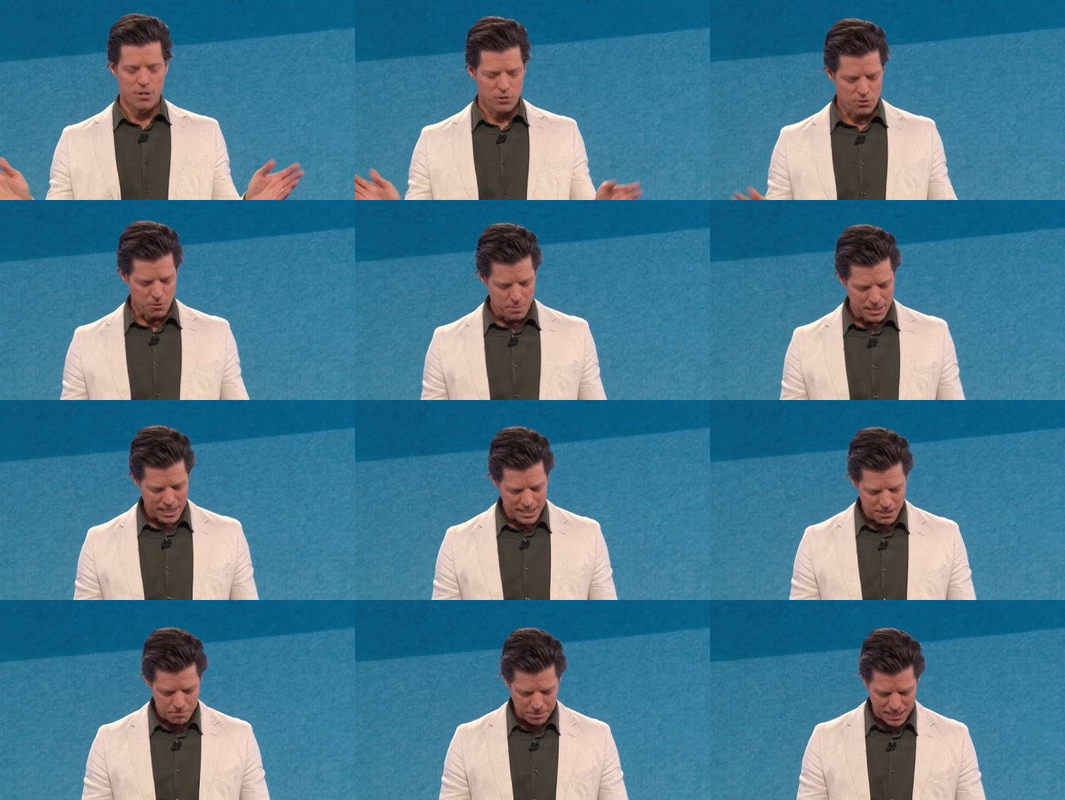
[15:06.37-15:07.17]
So
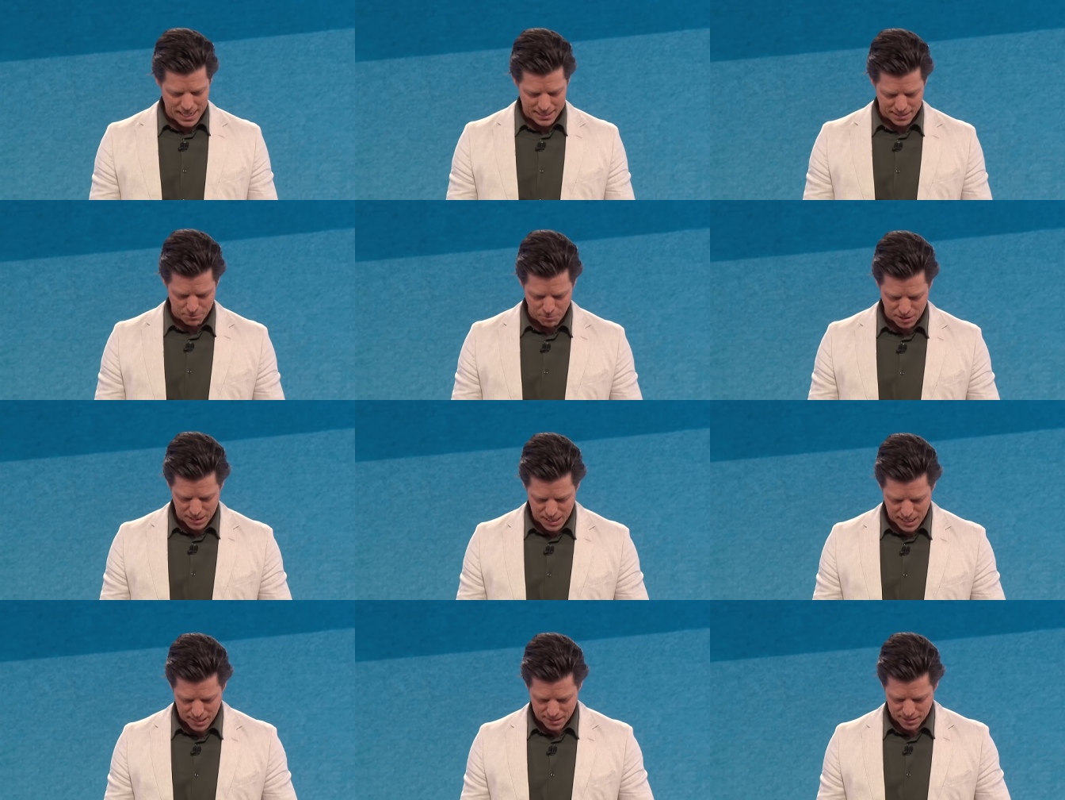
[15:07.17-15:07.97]
begin to plant some
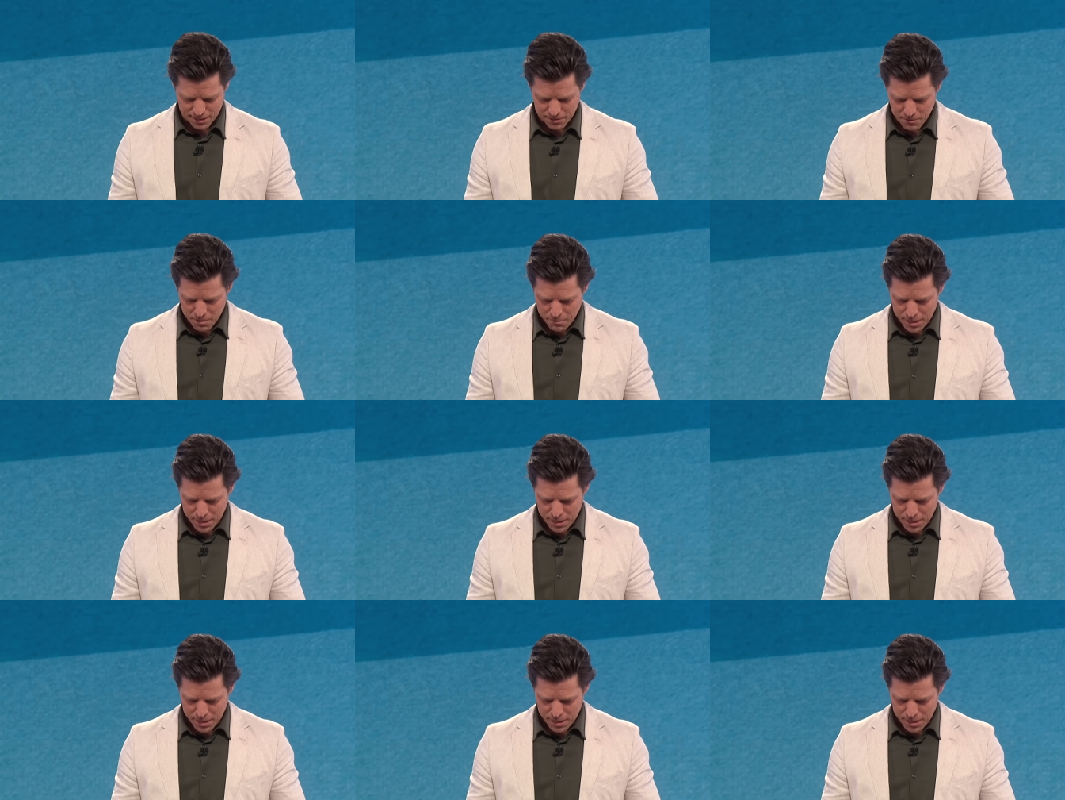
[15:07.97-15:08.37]
seeds.